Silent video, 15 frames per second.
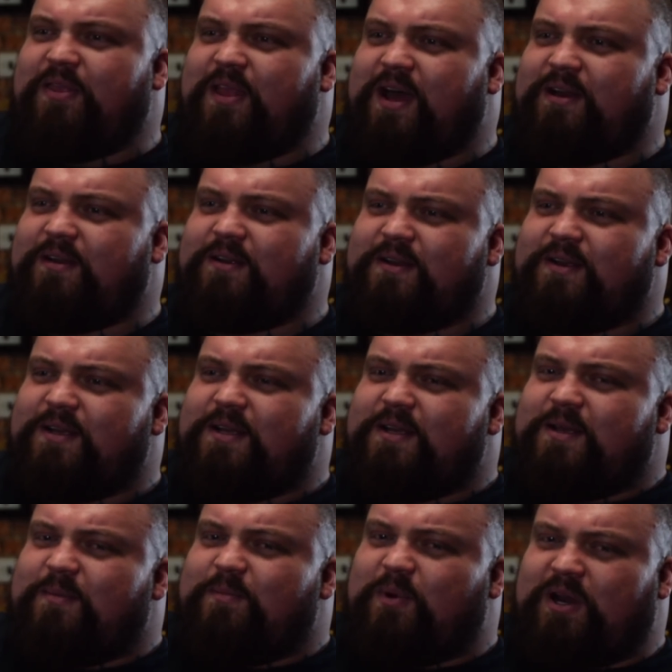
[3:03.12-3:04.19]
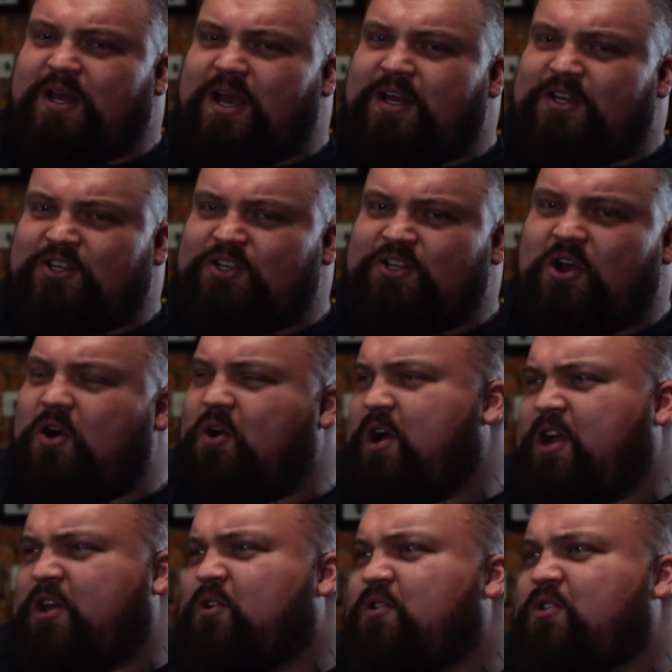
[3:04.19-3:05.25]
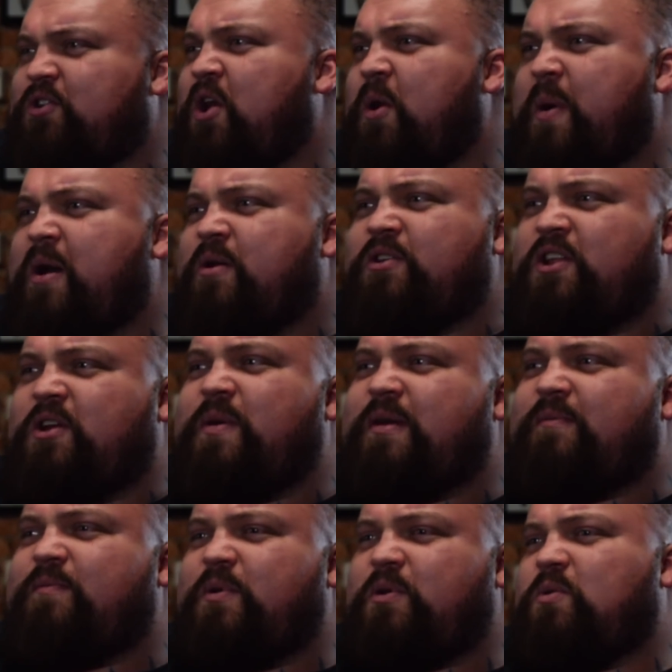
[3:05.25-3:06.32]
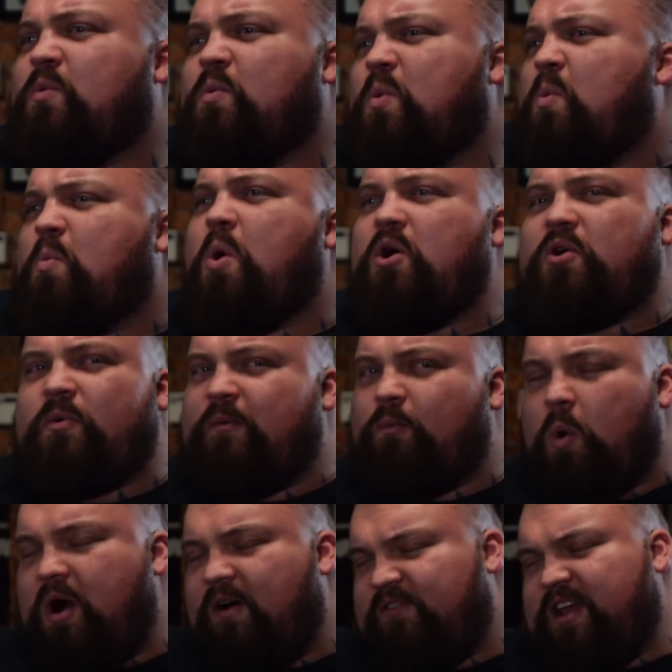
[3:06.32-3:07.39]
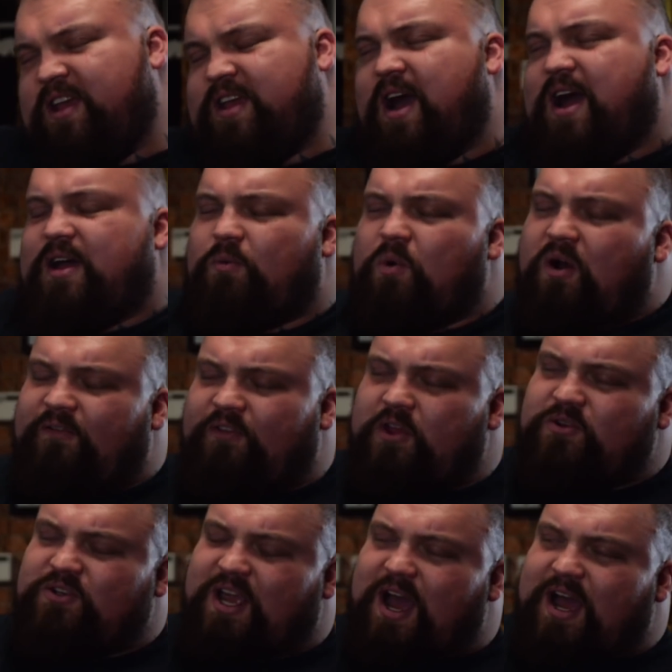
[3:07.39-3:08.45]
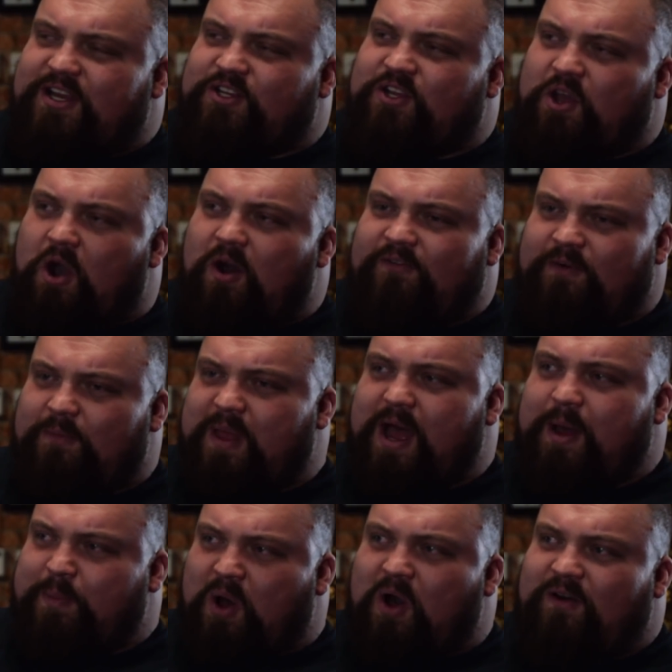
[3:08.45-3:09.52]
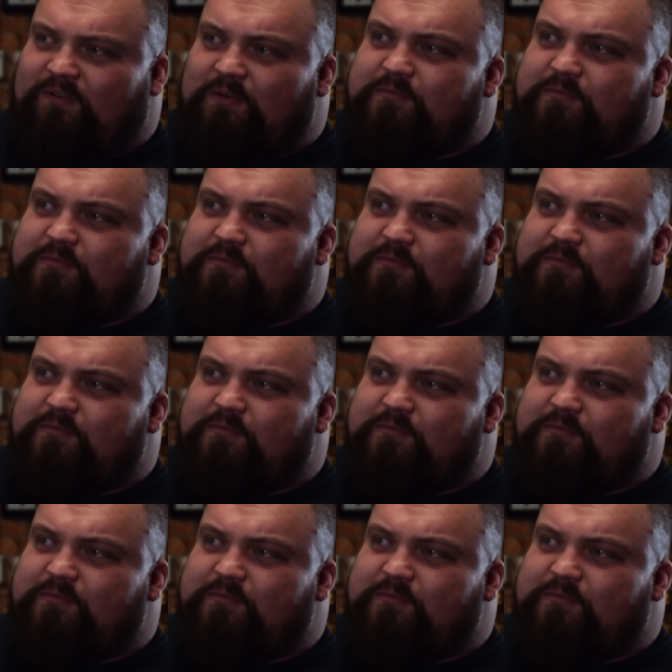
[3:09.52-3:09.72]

that, but I just can't. I couldn't go out and do it. But what have those guys got from that apart from